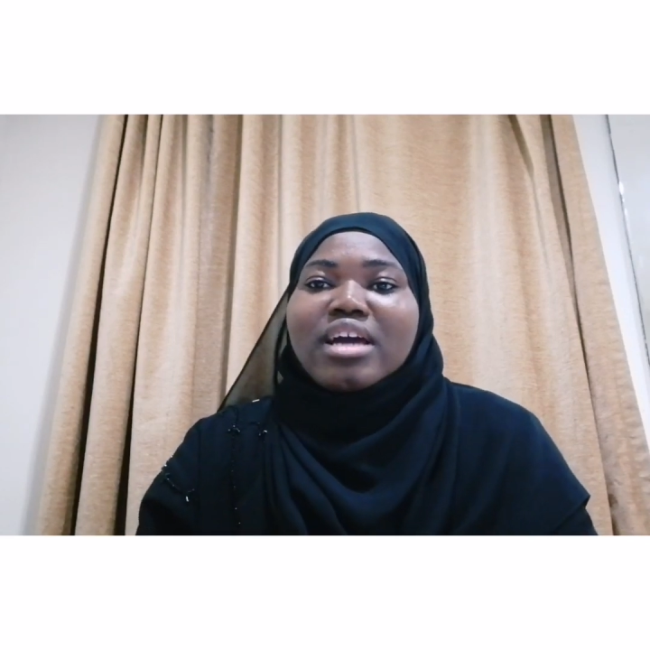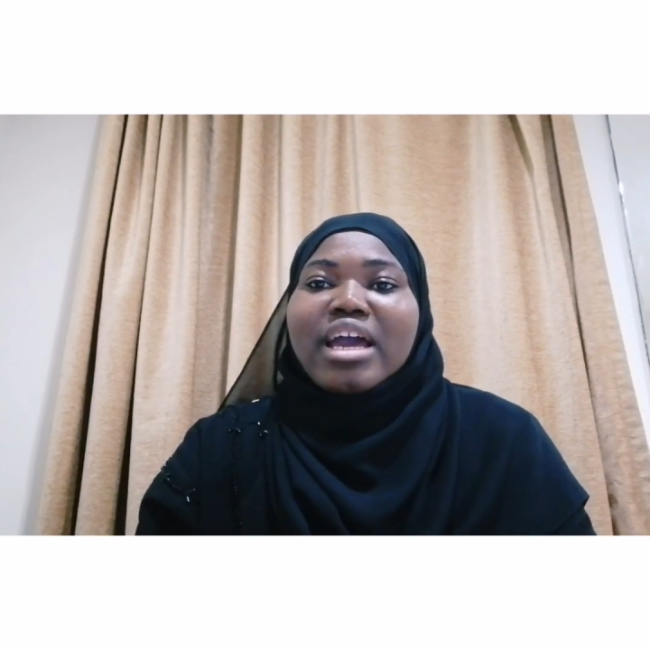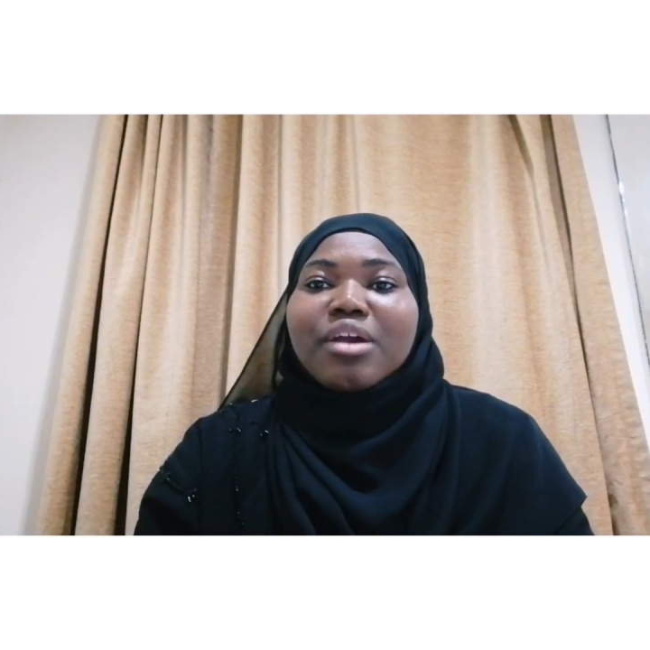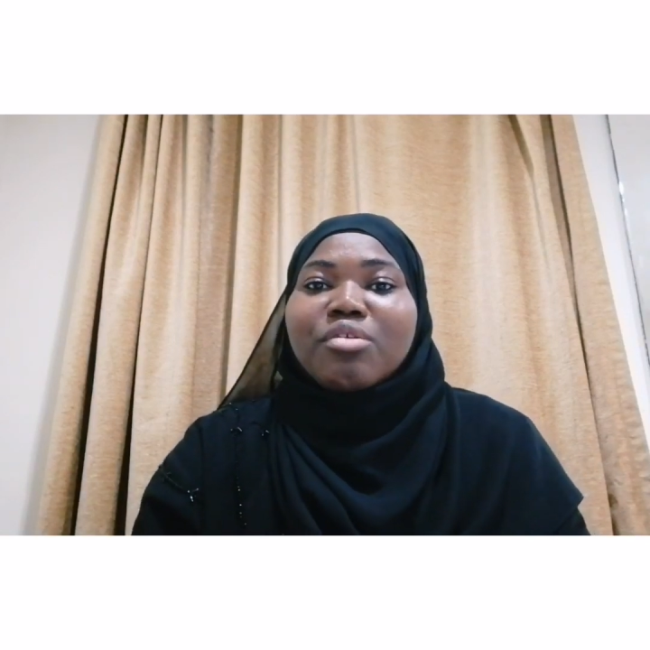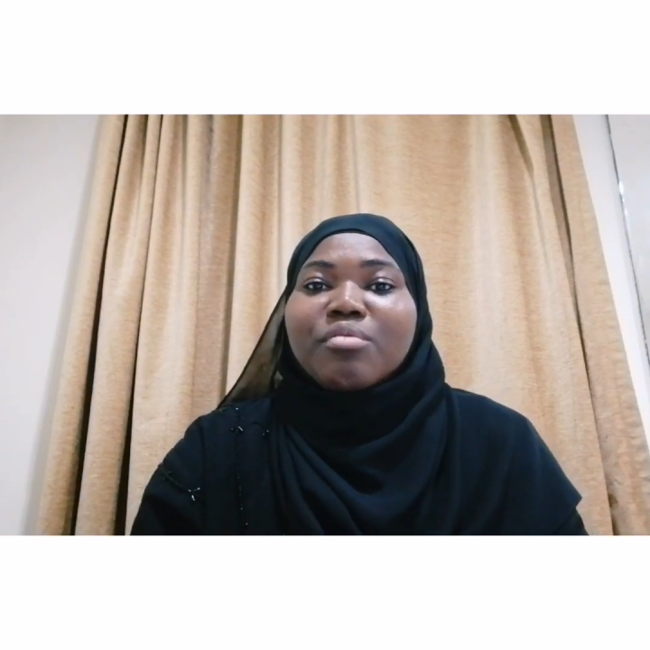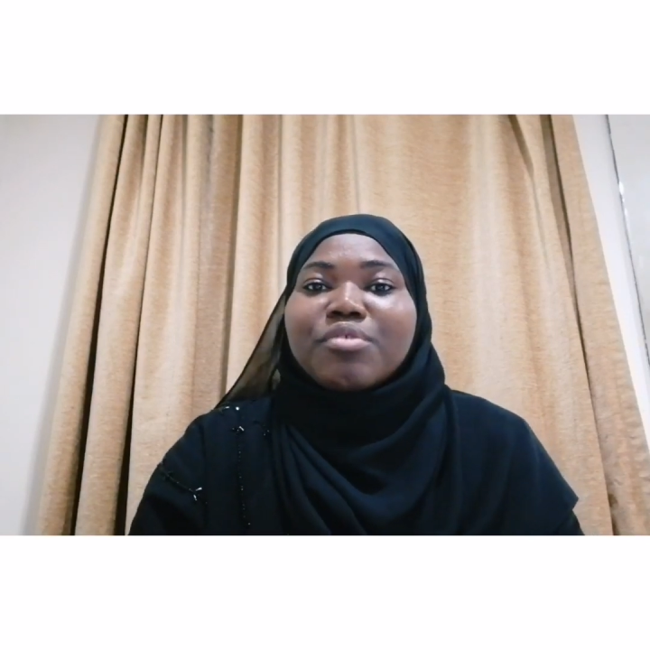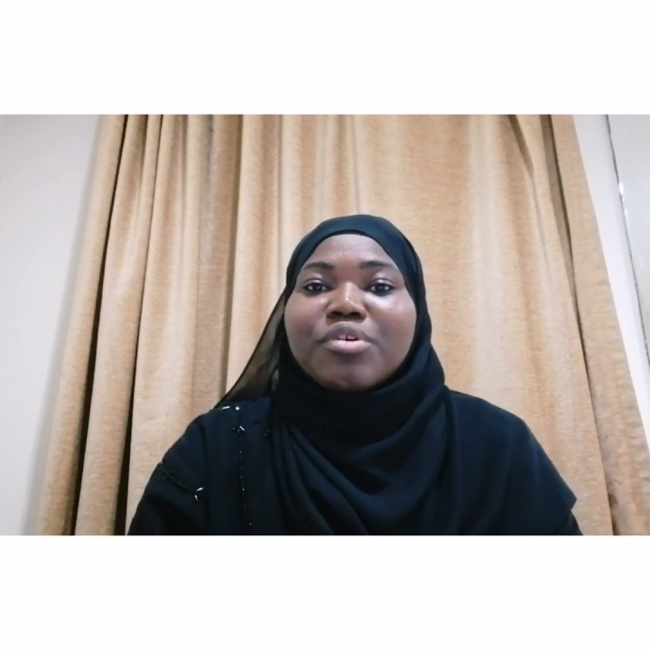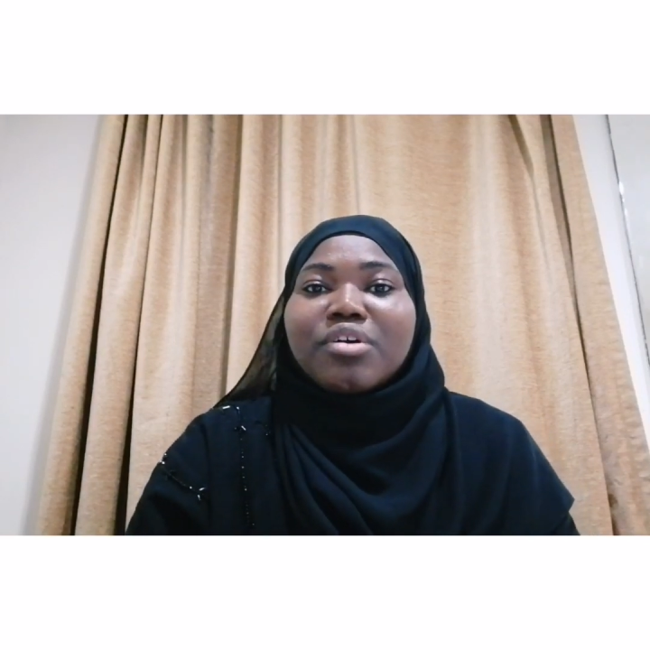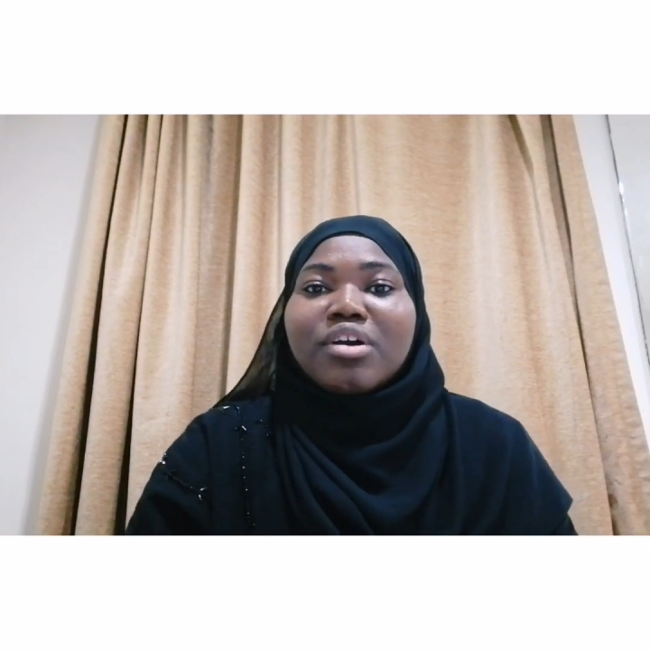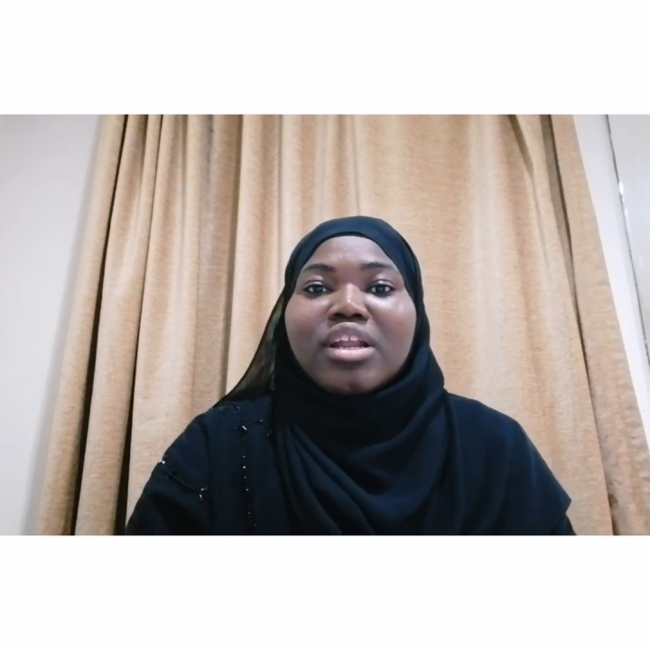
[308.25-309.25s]
I hope
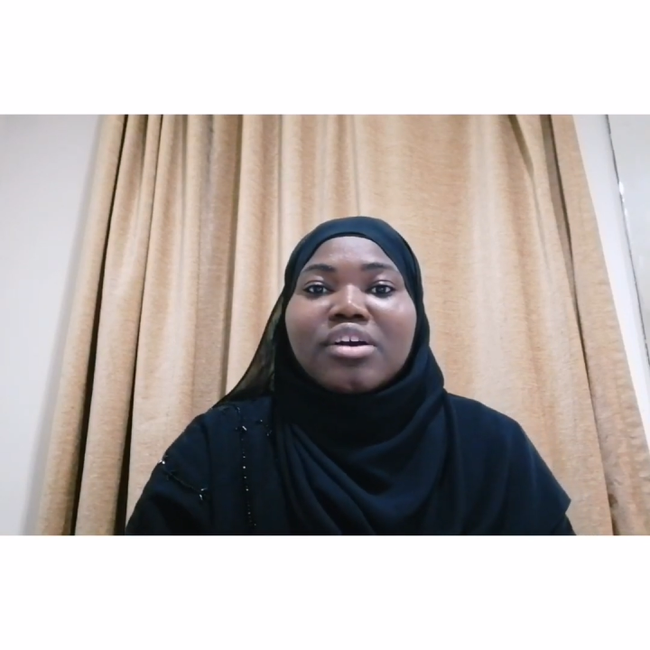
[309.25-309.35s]
you all